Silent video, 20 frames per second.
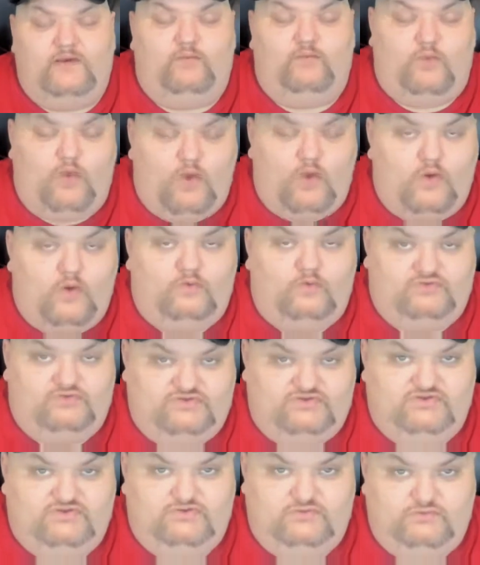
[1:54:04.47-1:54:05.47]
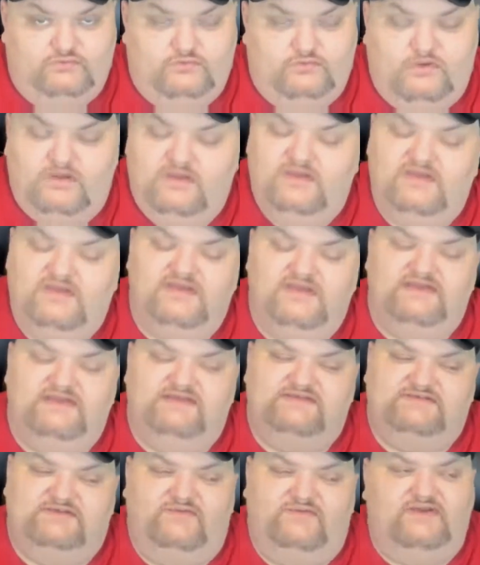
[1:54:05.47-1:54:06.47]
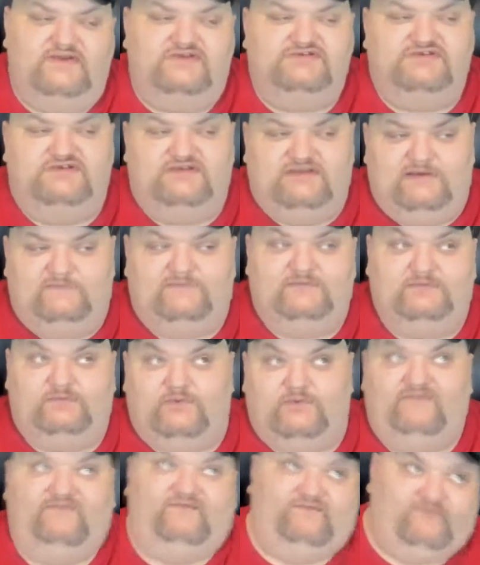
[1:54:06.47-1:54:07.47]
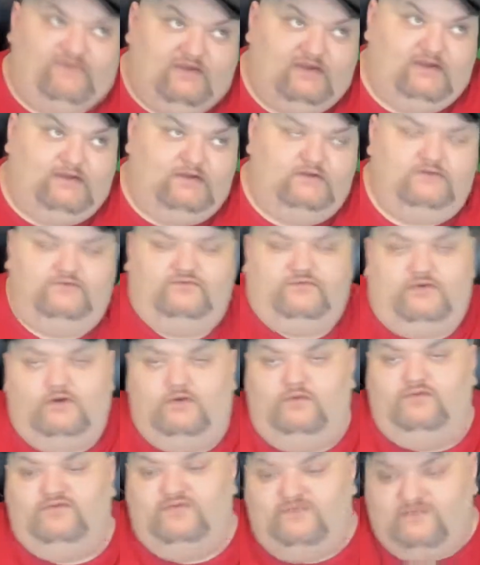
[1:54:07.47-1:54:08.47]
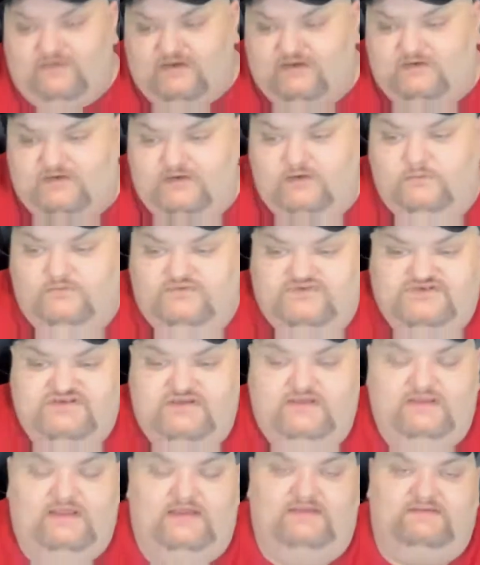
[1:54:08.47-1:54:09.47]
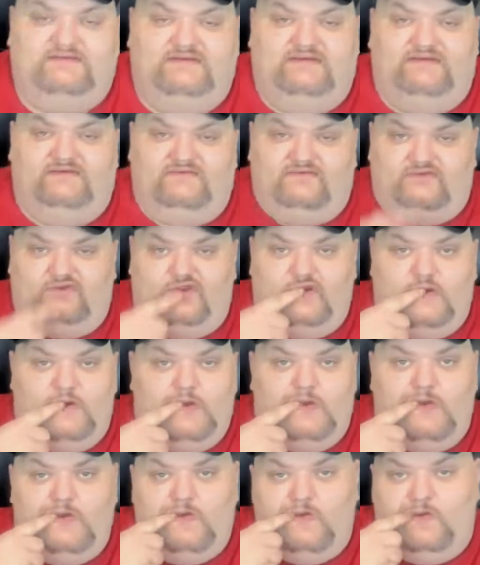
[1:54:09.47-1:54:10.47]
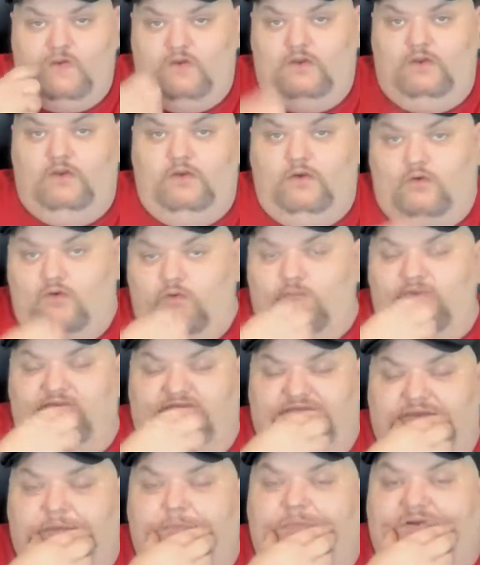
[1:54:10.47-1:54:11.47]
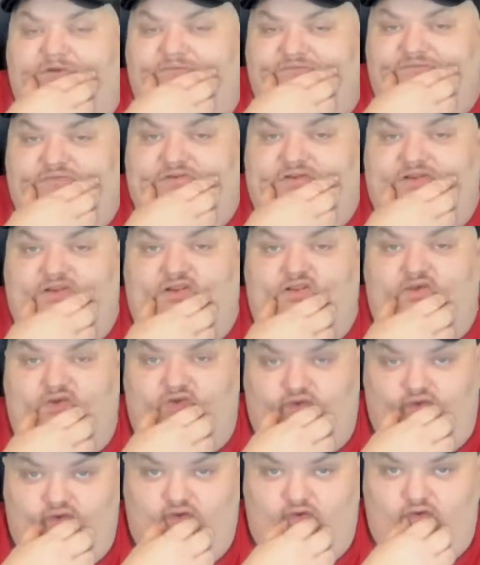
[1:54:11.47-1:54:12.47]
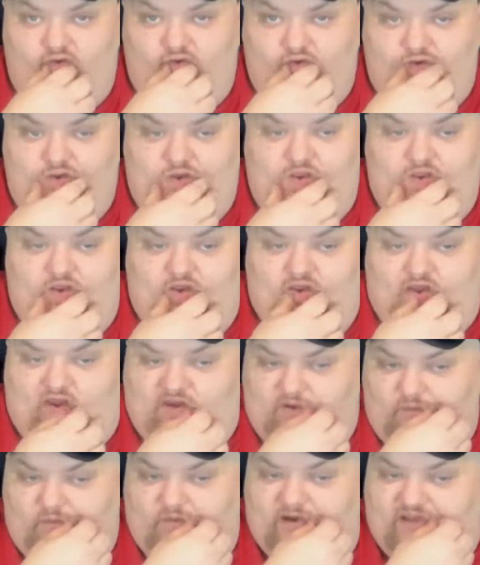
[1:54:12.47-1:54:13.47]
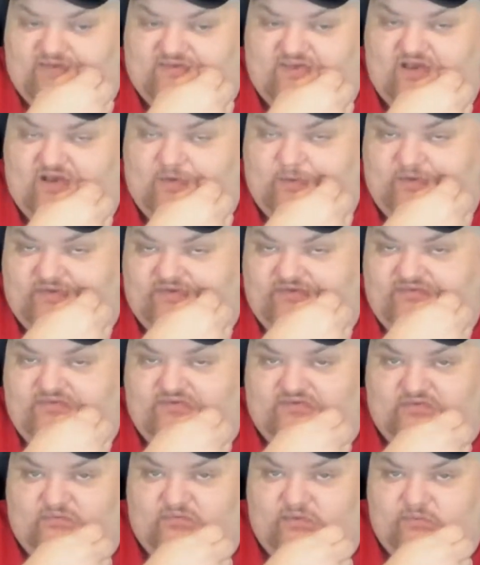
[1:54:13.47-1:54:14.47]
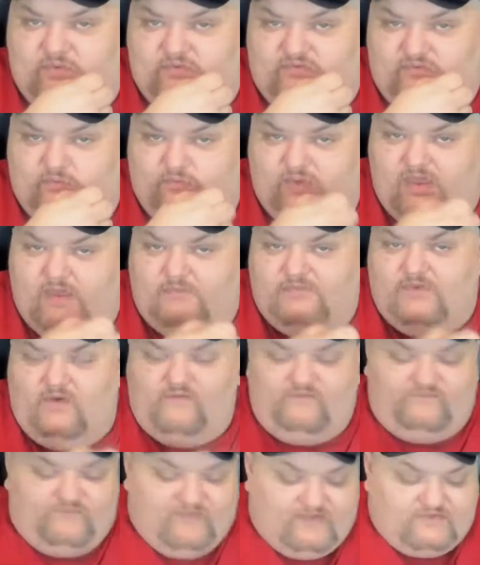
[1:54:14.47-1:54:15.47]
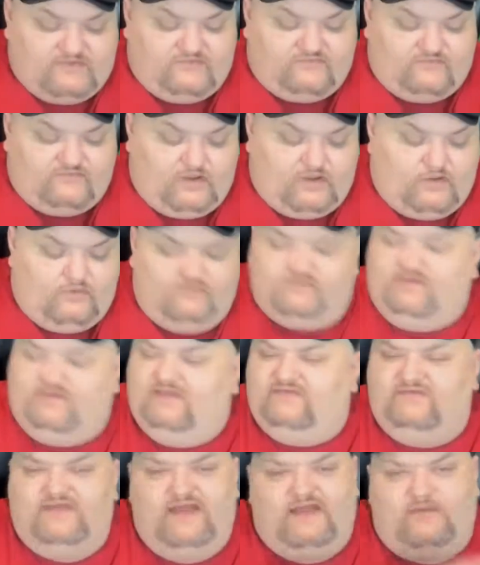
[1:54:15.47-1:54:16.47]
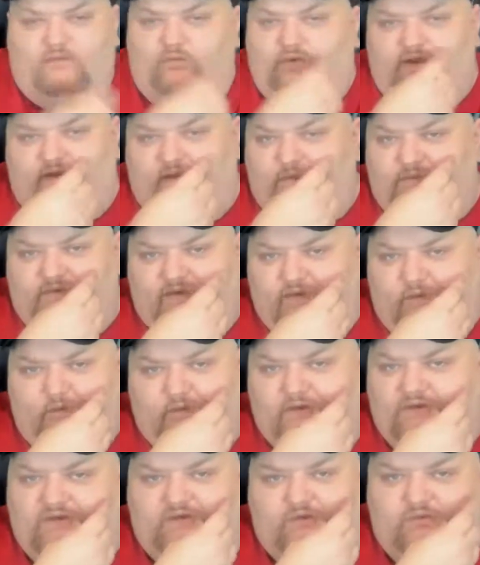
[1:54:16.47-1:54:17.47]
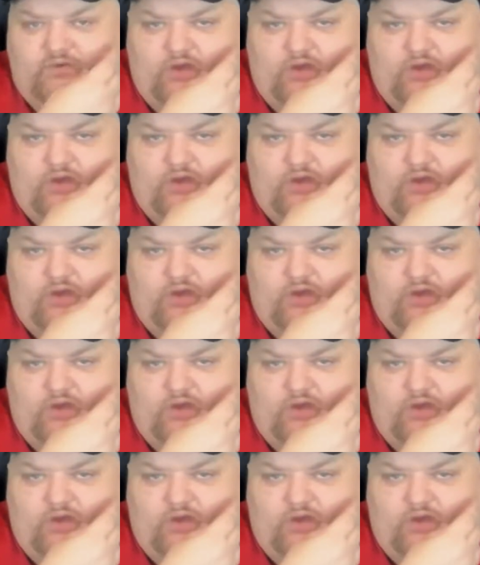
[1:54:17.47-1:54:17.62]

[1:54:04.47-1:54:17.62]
wrong to you. So there's a difference between feeding the trolls and dealing with shit like this. I want to make that perfectly clear. I know when I talk about this shit, sometimes people say, "Pimp, don't feed the trolls." That's not what I'm doing. And